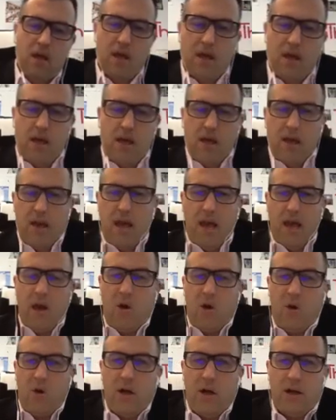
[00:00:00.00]

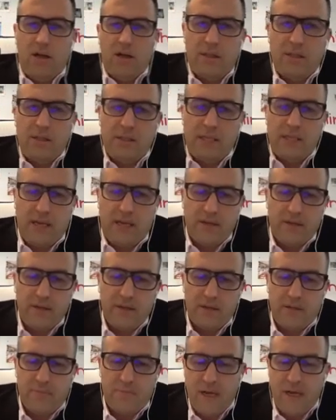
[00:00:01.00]
Now, the second
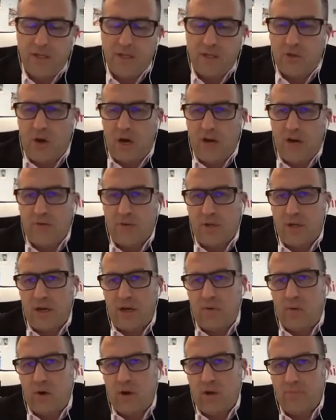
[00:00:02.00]
major driver that I
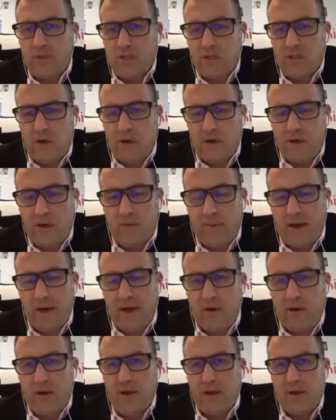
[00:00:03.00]
want to be talking
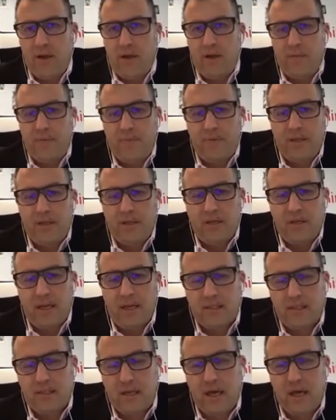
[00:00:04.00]
about in the
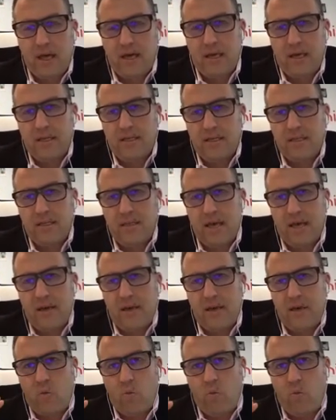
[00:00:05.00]
next slide is that
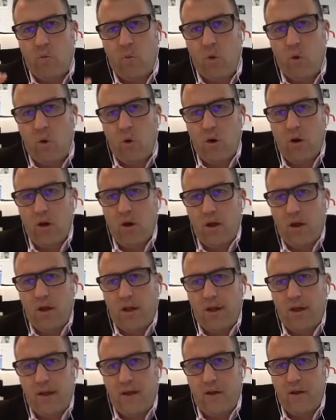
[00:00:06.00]
war
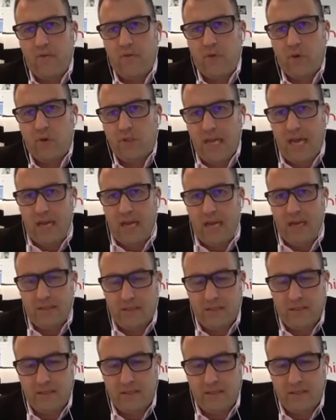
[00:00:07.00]
for talents.